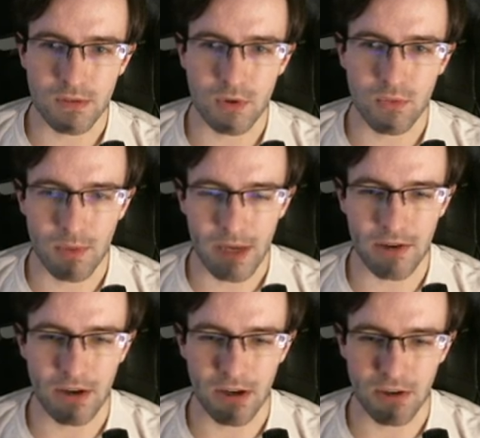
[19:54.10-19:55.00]
what, what am I here?
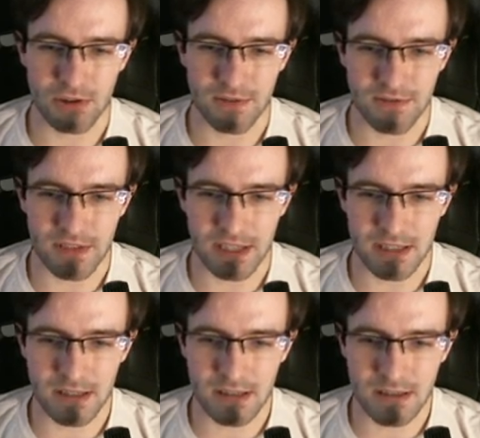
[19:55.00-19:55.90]
Oh, there's a vent.
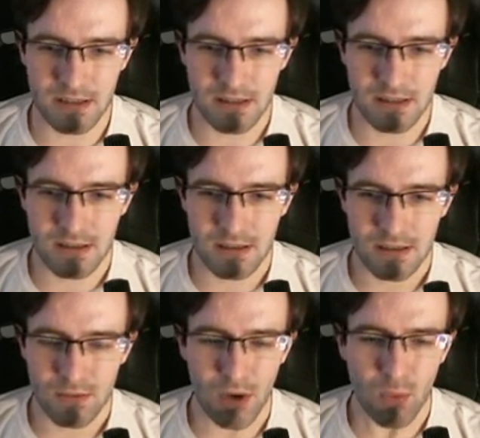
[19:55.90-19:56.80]

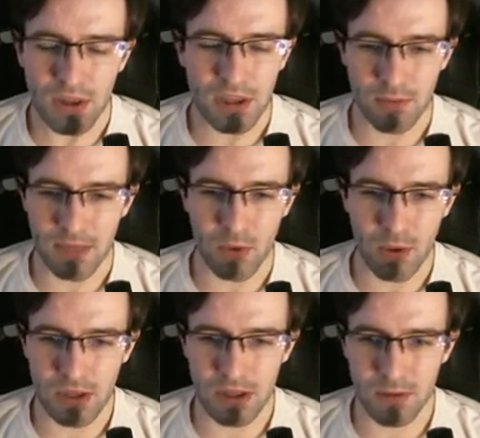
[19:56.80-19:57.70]
Why wouldn't there be? Why
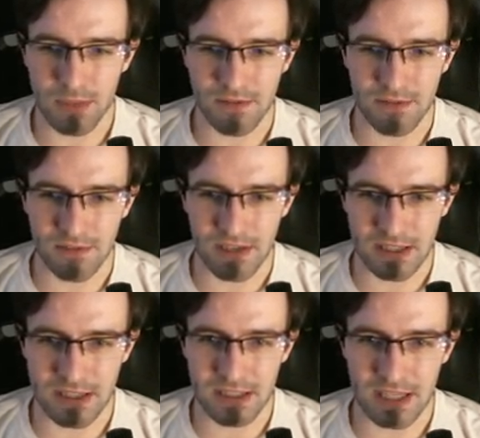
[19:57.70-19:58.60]
wouldn't there be
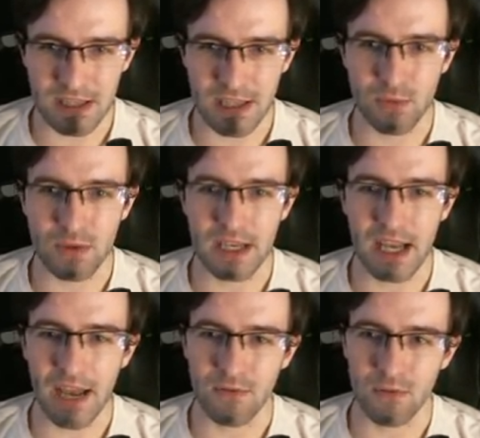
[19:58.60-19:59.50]
vents in literally
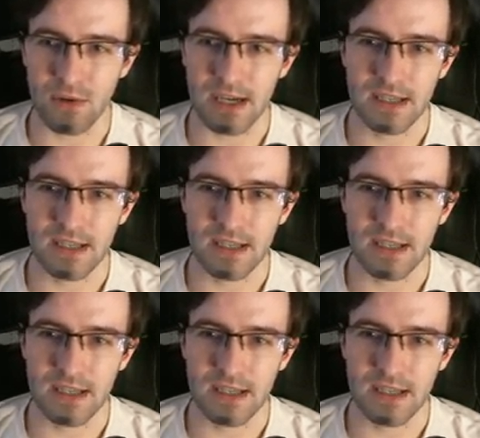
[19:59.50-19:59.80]
every